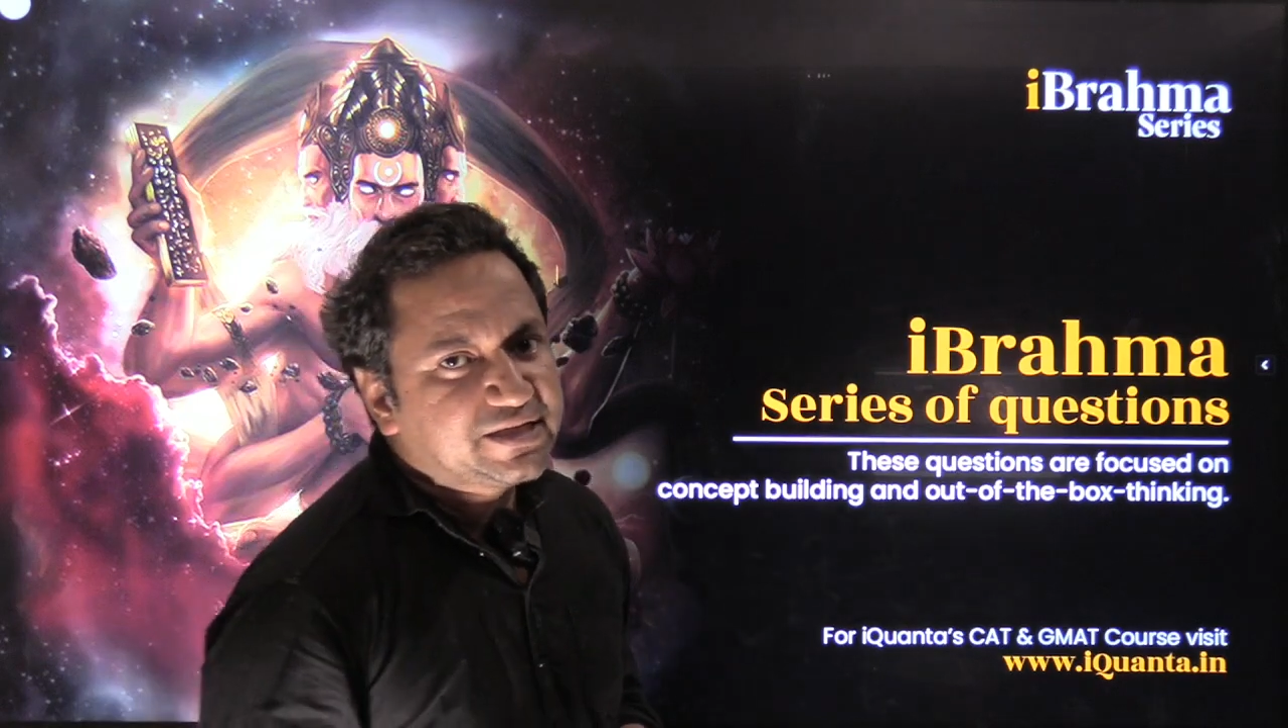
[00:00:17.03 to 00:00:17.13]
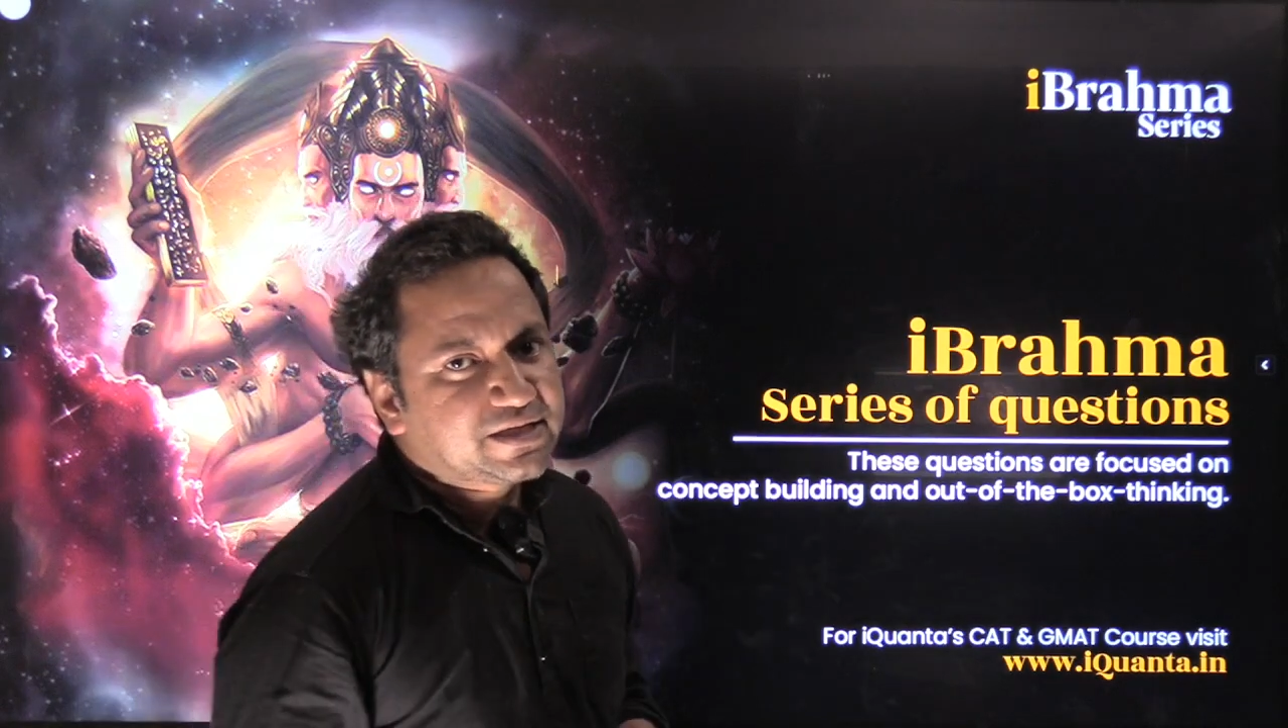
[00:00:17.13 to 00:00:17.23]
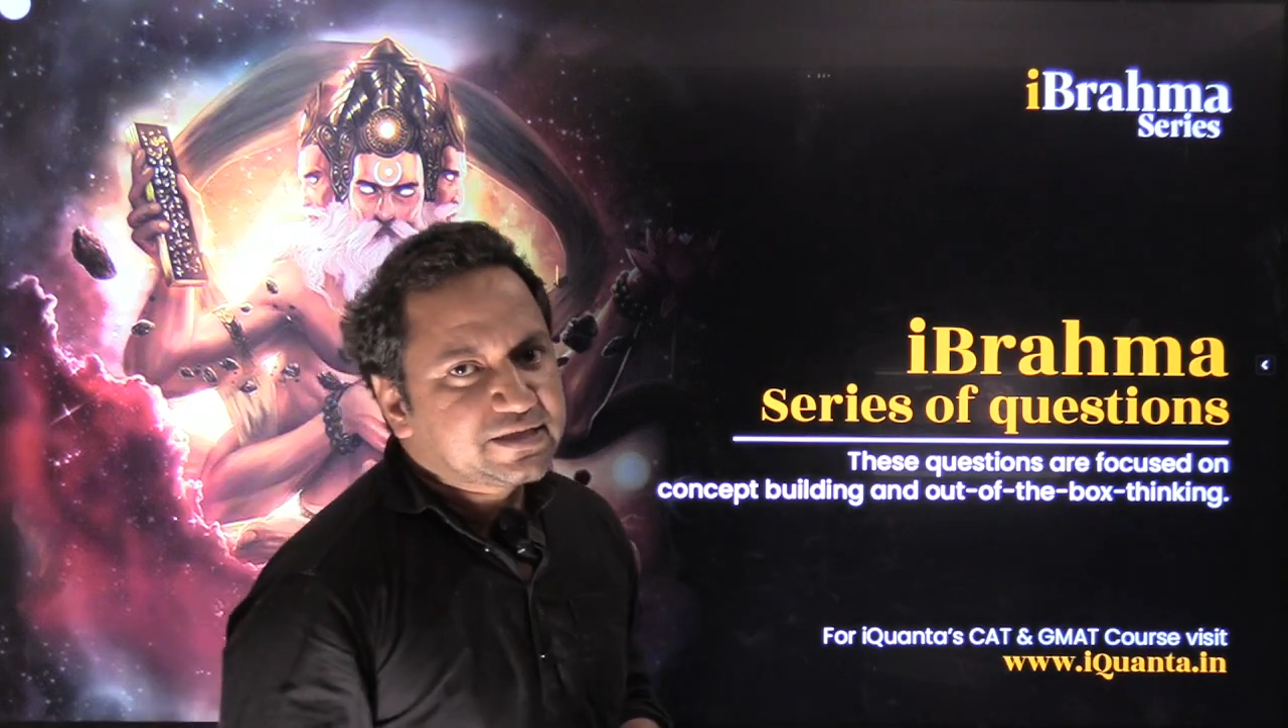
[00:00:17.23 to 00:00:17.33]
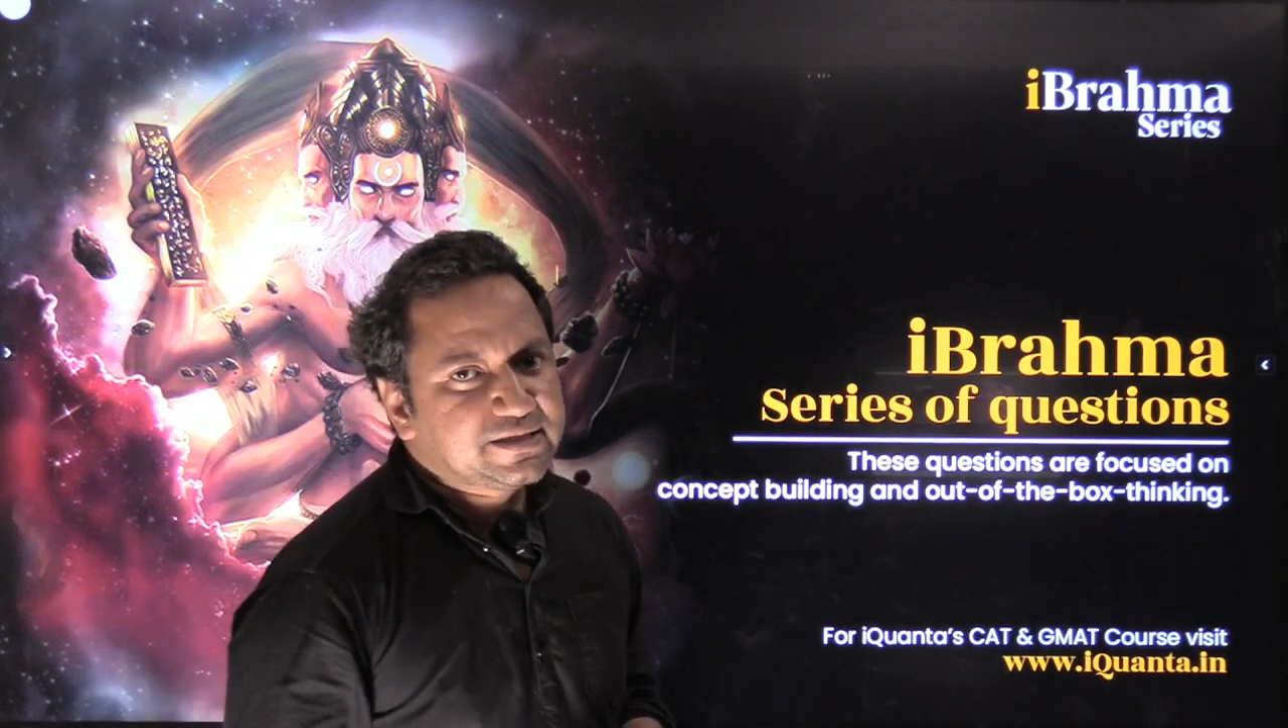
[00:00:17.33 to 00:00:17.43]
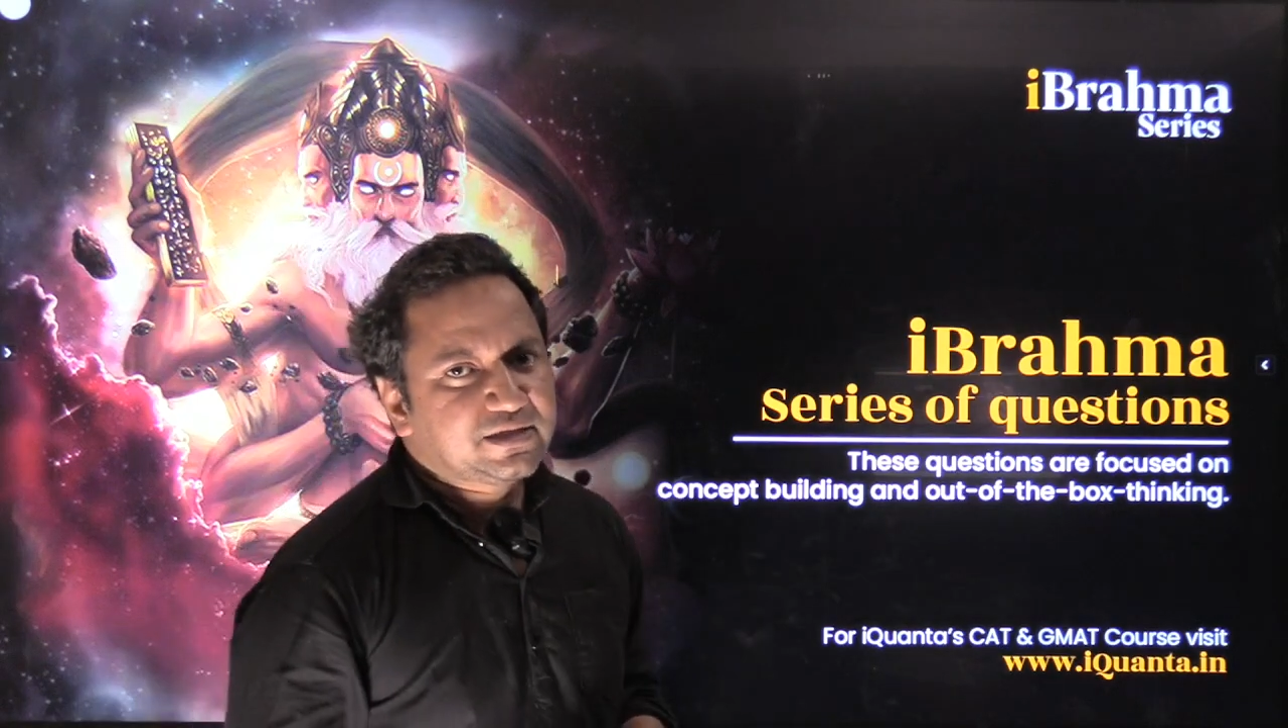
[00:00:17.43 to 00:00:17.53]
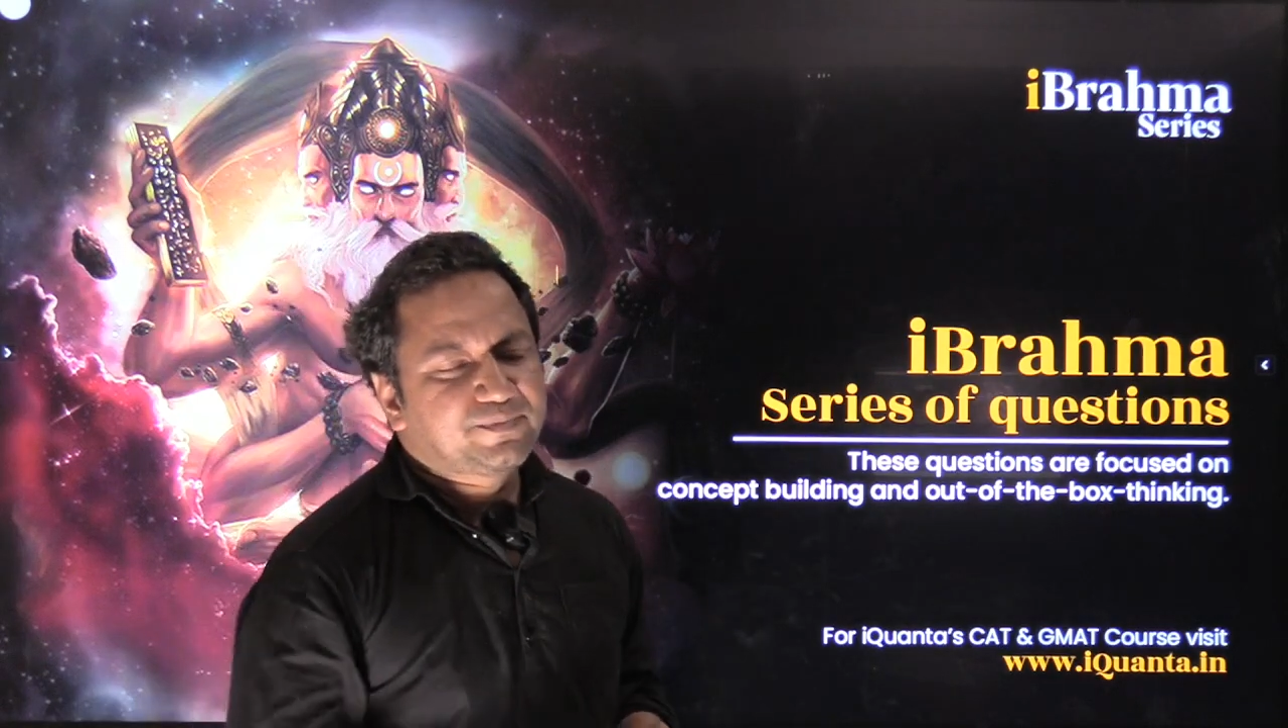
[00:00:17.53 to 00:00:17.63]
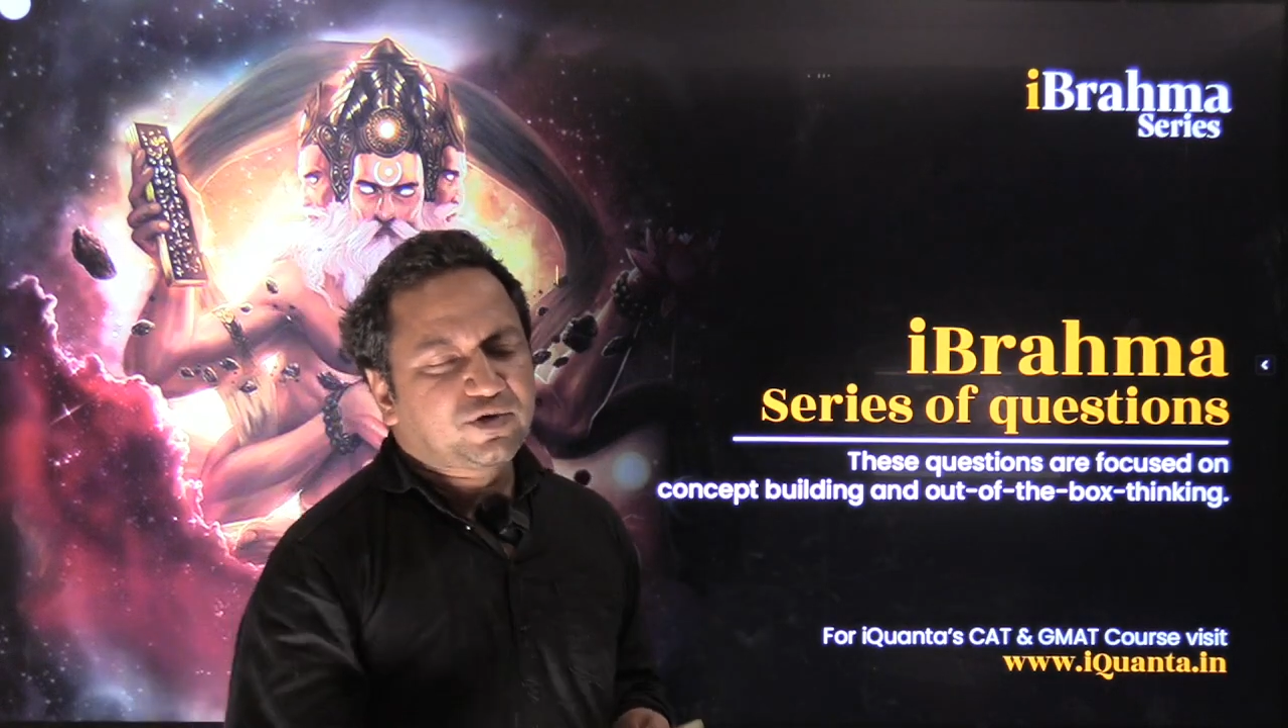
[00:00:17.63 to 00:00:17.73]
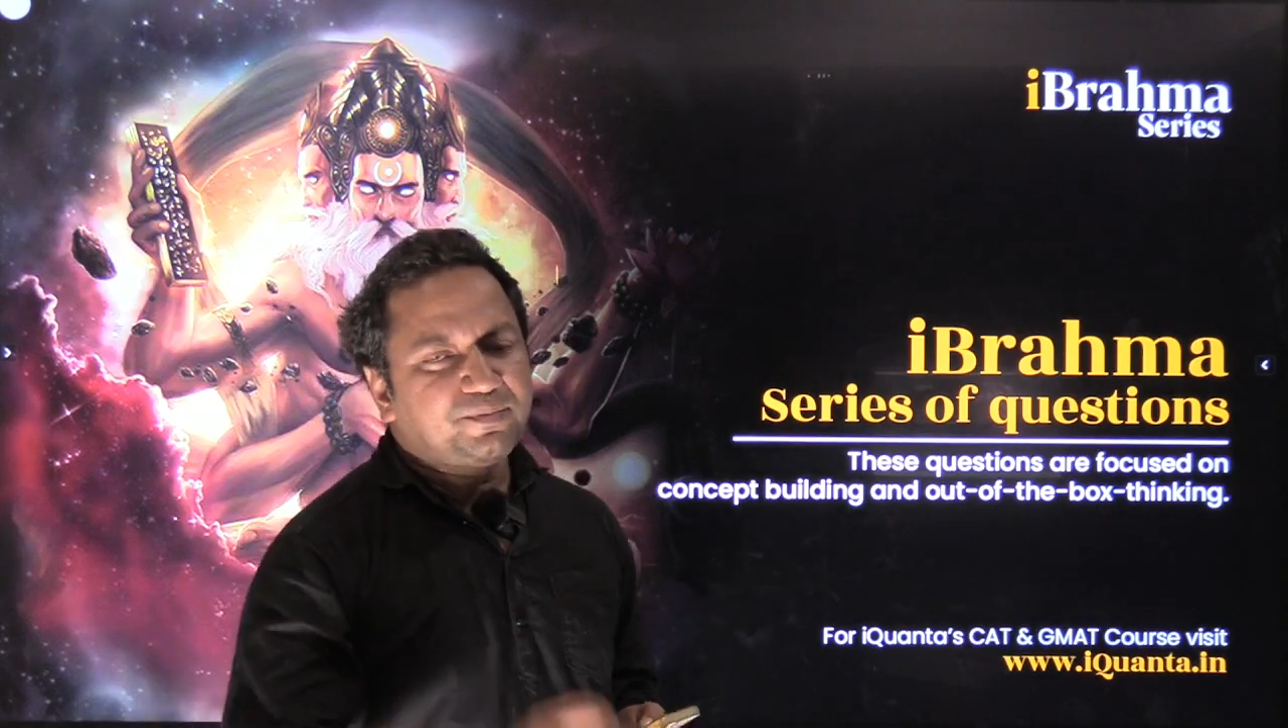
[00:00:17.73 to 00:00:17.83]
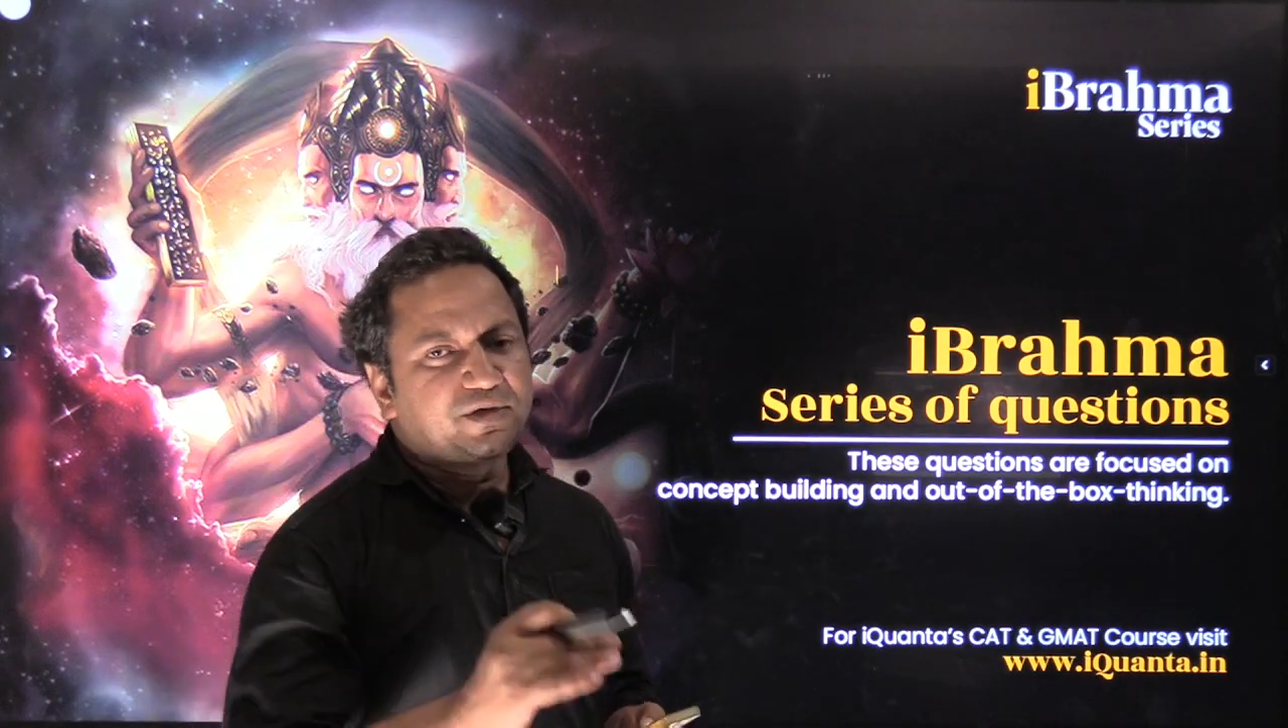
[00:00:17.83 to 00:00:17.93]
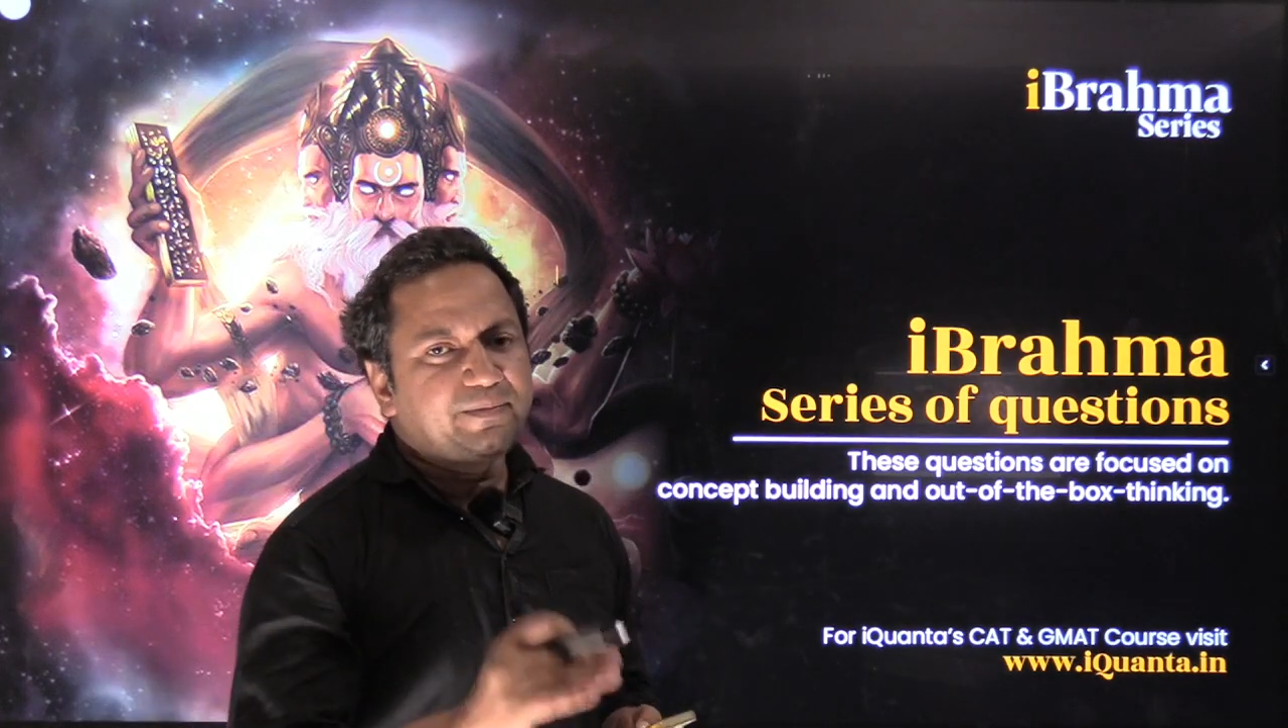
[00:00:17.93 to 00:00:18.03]
discussing a
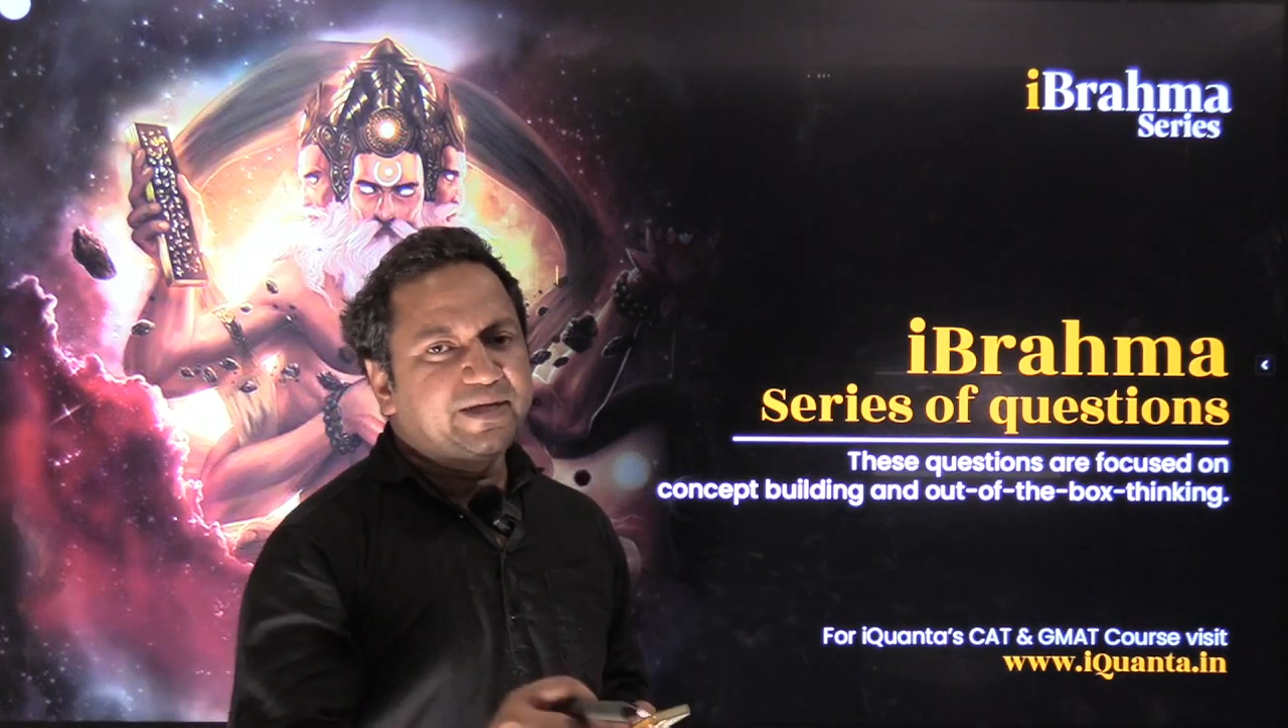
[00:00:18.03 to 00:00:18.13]
proper